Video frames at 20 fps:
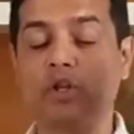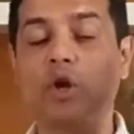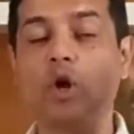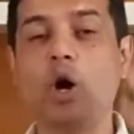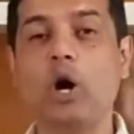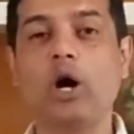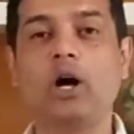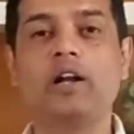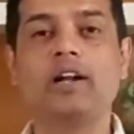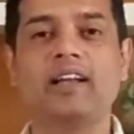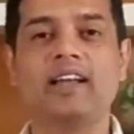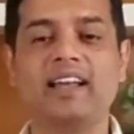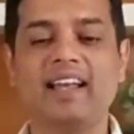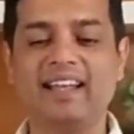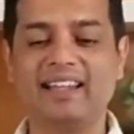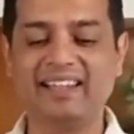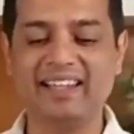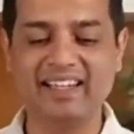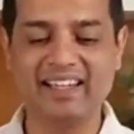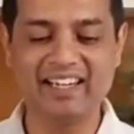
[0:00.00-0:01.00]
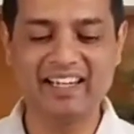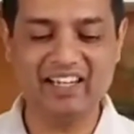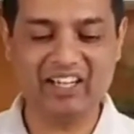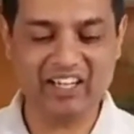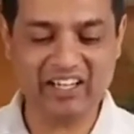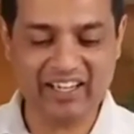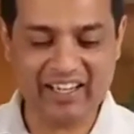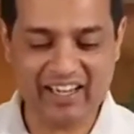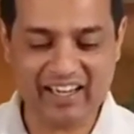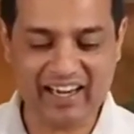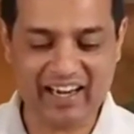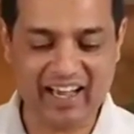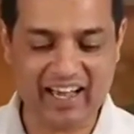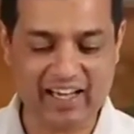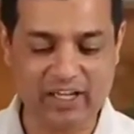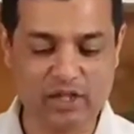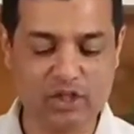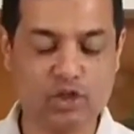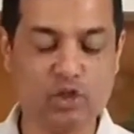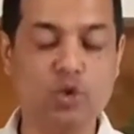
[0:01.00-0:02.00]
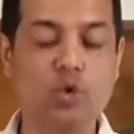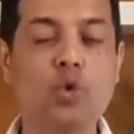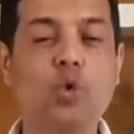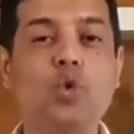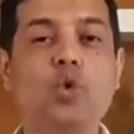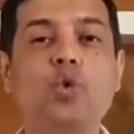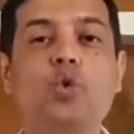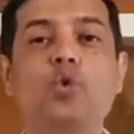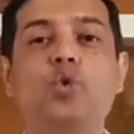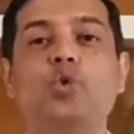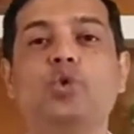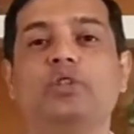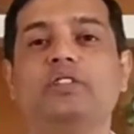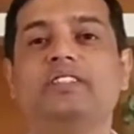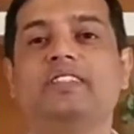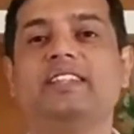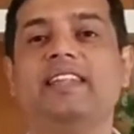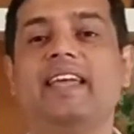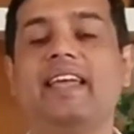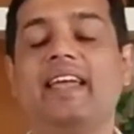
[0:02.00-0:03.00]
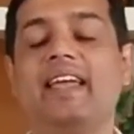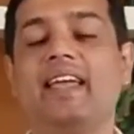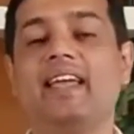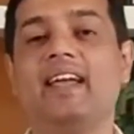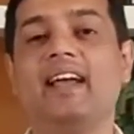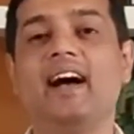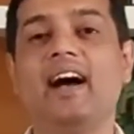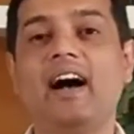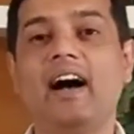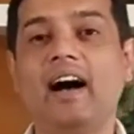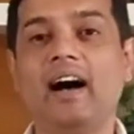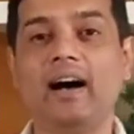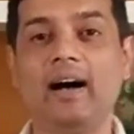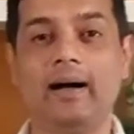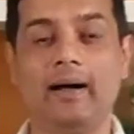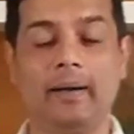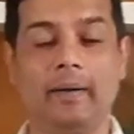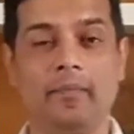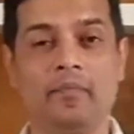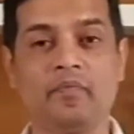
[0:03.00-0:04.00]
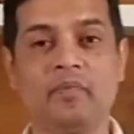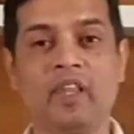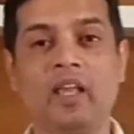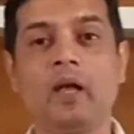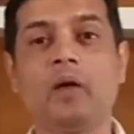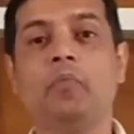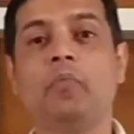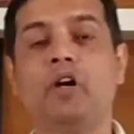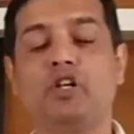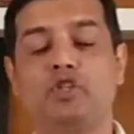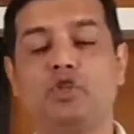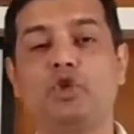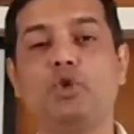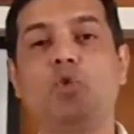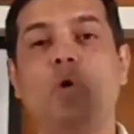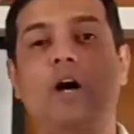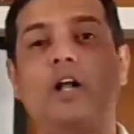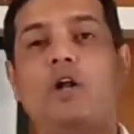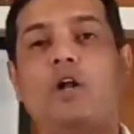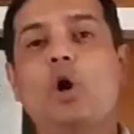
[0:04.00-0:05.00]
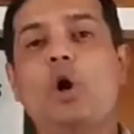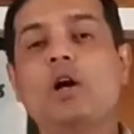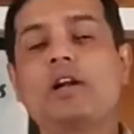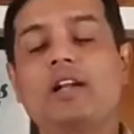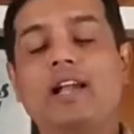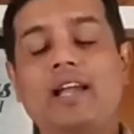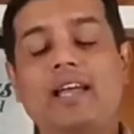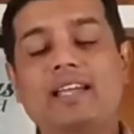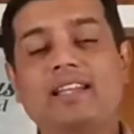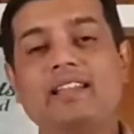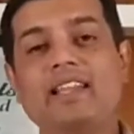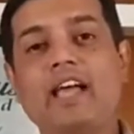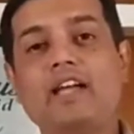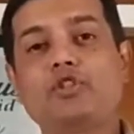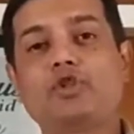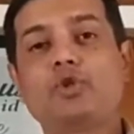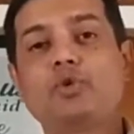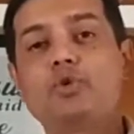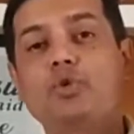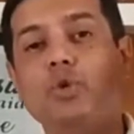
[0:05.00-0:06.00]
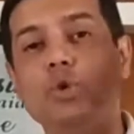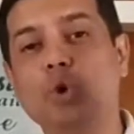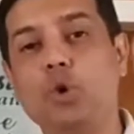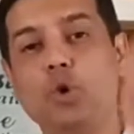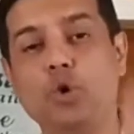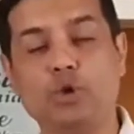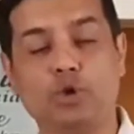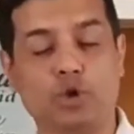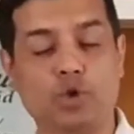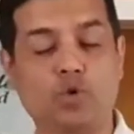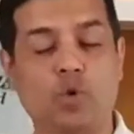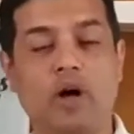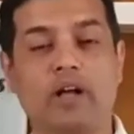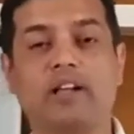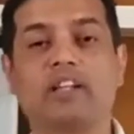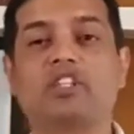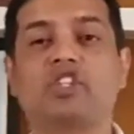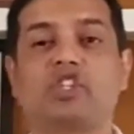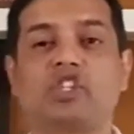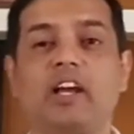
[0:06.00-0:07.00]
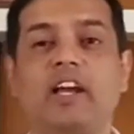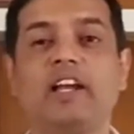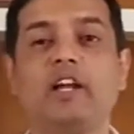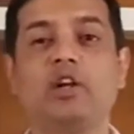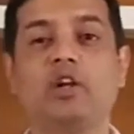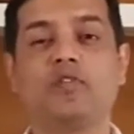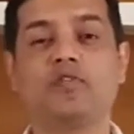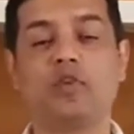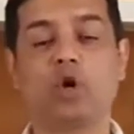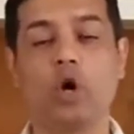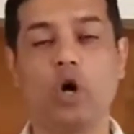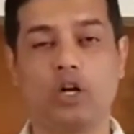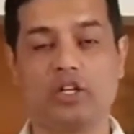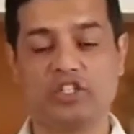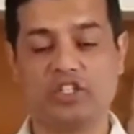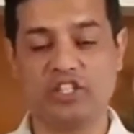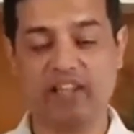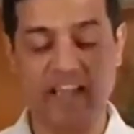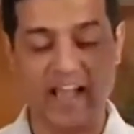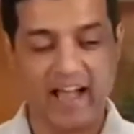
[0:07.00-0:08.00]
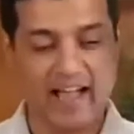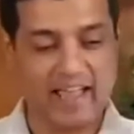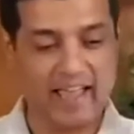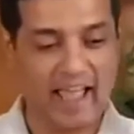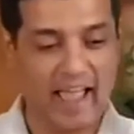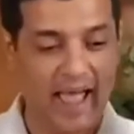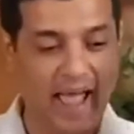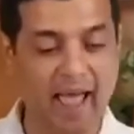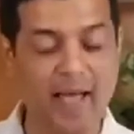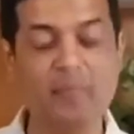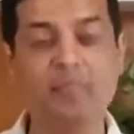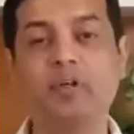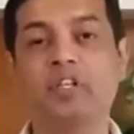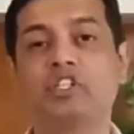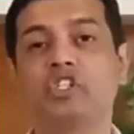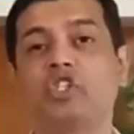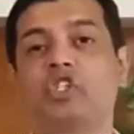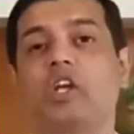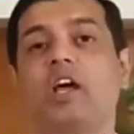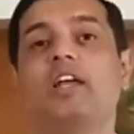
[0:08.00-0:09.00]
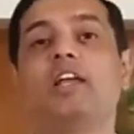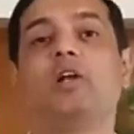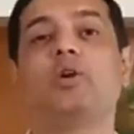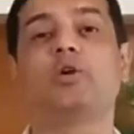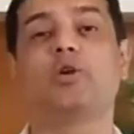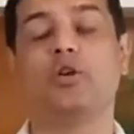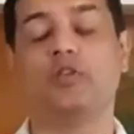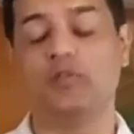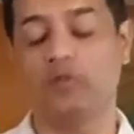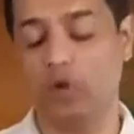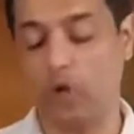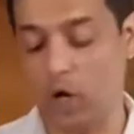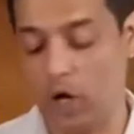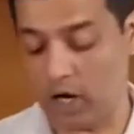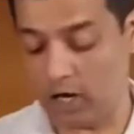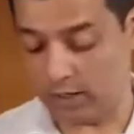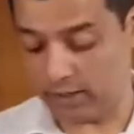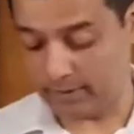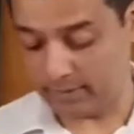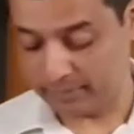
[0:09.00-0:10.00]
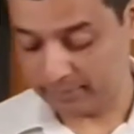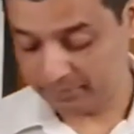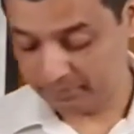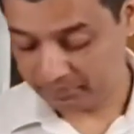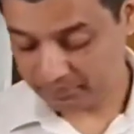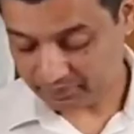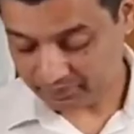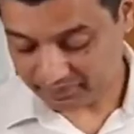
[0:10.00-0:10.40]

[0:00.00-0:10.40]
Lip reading: with God, they didn't realize who they are. But you are not like that. You know you are a child of God. Say, I am a child of God.